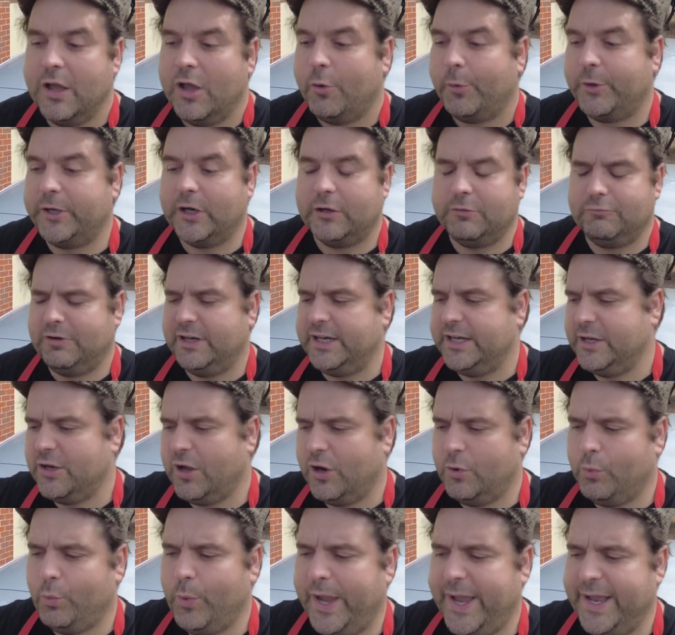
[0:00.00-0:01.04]
We don't really
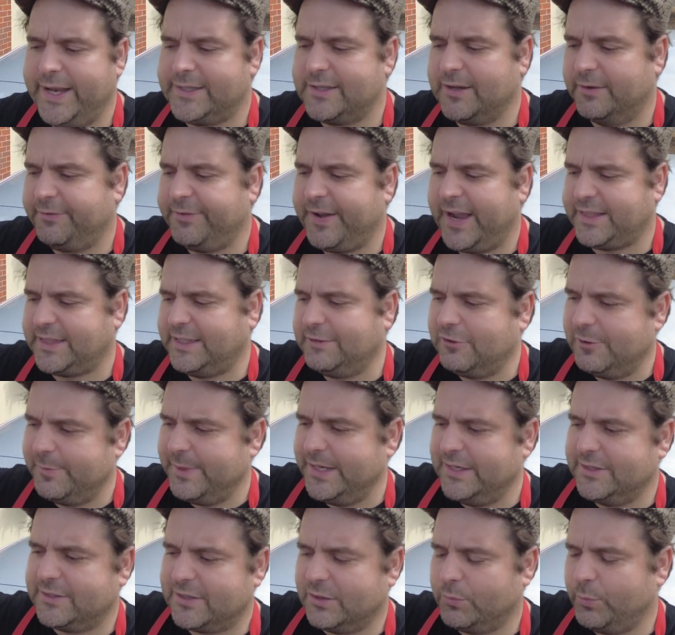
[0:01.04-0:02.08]
know where to factor him
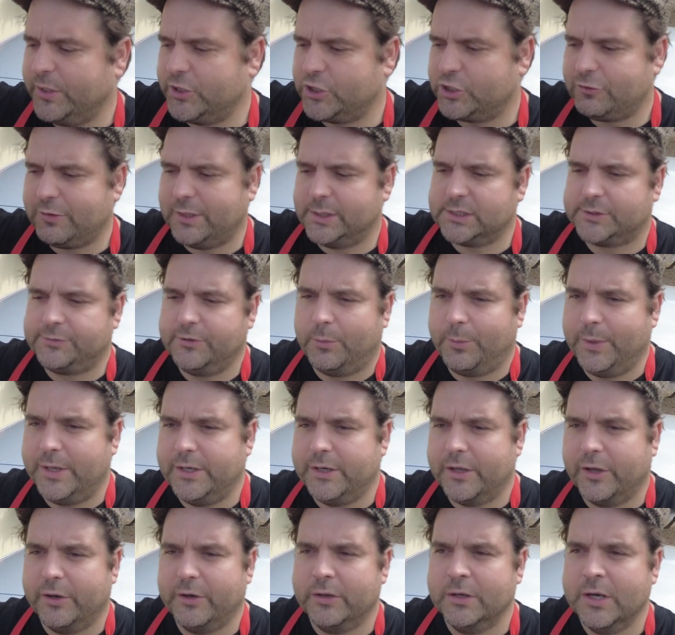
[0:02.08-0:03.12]
into which transfer
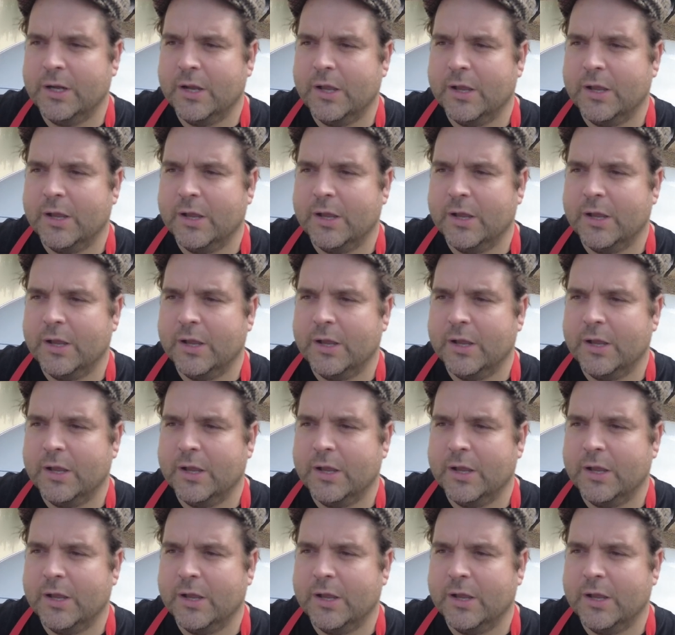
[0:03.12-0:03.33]
window.